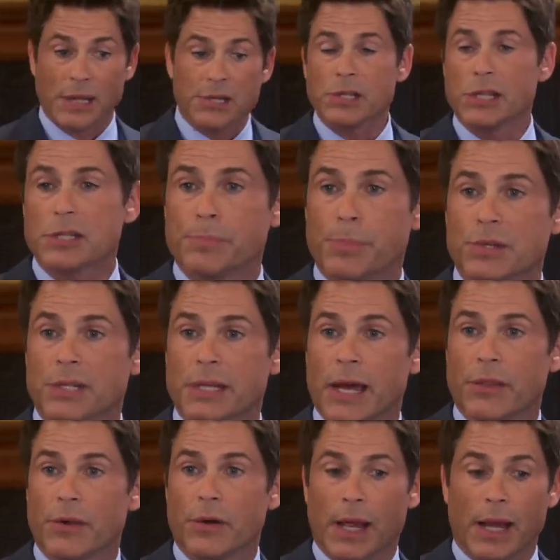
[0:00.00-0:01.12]
Leslie's put
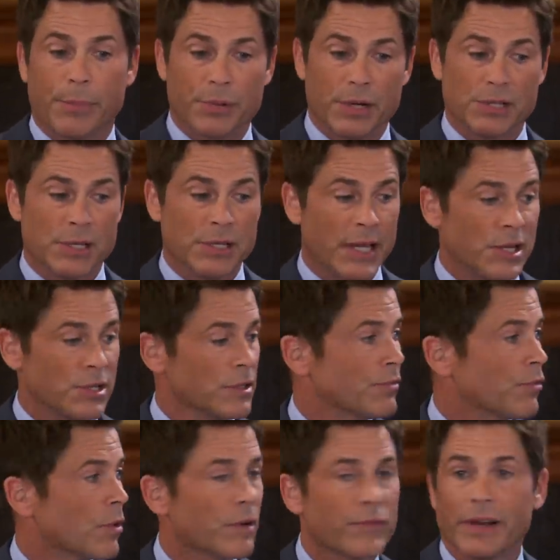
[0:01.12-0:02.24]
together a presentation
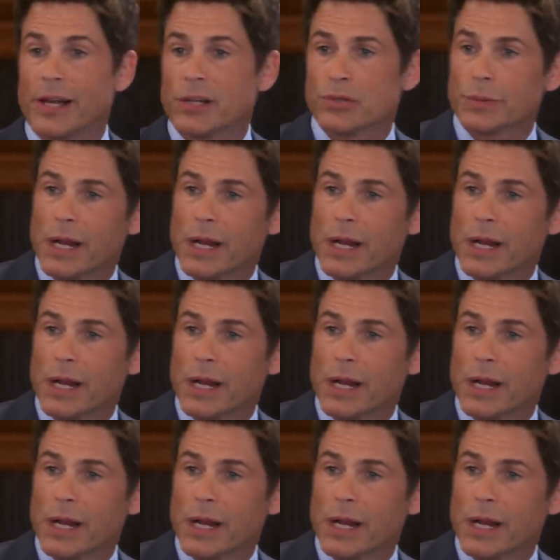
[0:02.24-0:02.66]
for financial